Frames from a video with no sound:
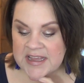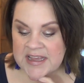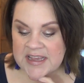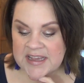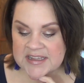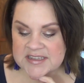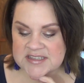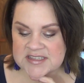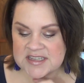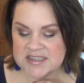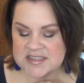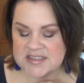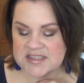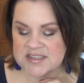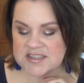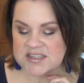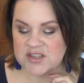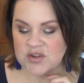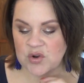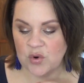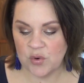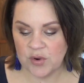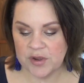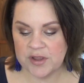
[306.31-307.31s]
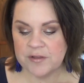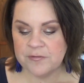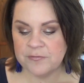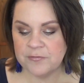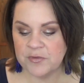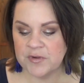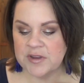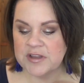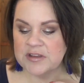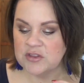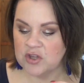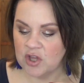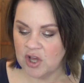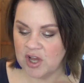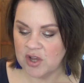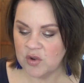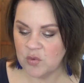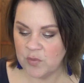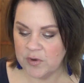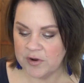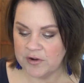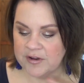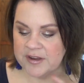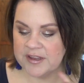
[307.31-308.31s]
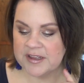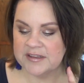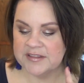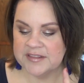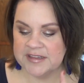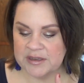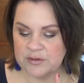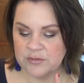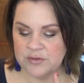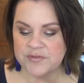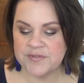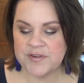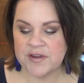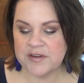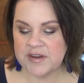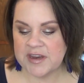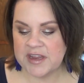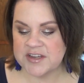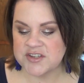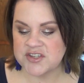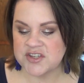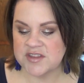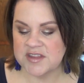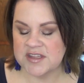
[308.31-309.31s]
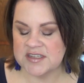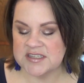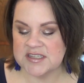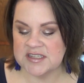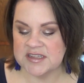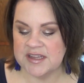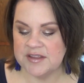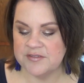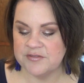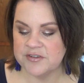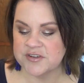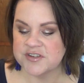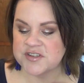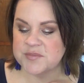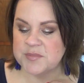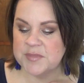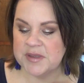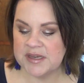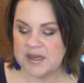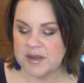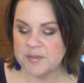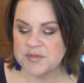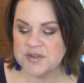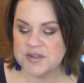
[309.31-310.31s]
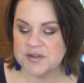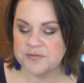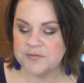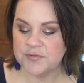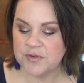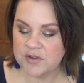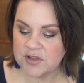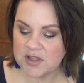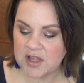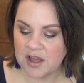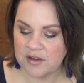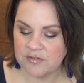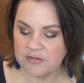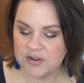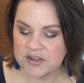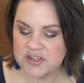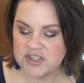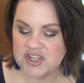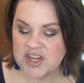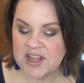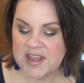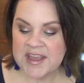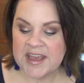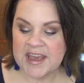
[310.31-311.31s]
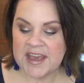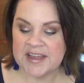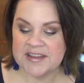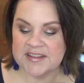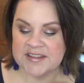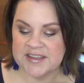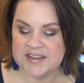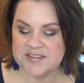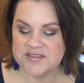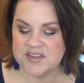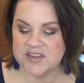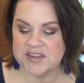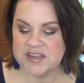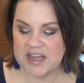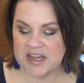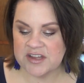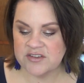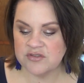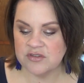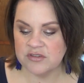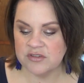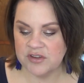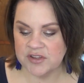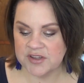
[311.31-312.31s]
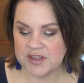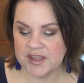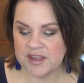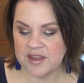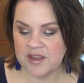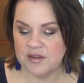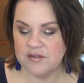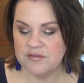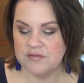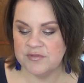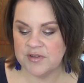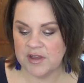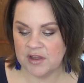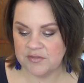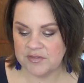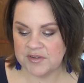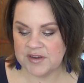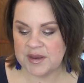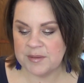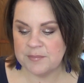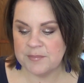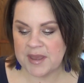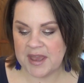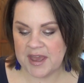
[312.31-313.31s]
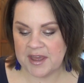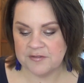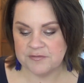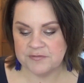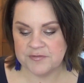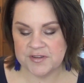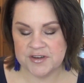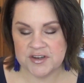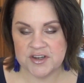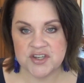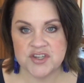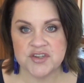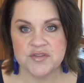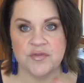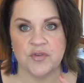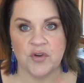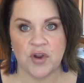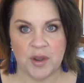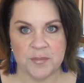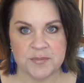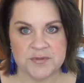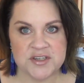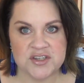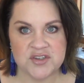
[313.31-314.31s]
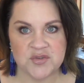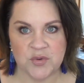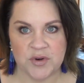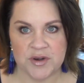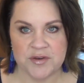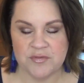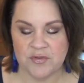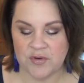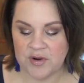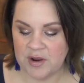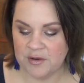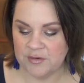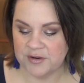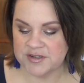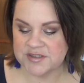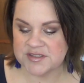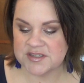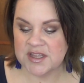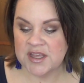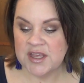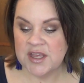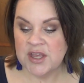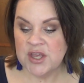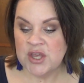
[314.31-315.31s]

It says it's an oil-free, long-wearing liquid foundation that delivers medium to full coverage and leaves a natural-looking velvety matte finish for up to 24 hours.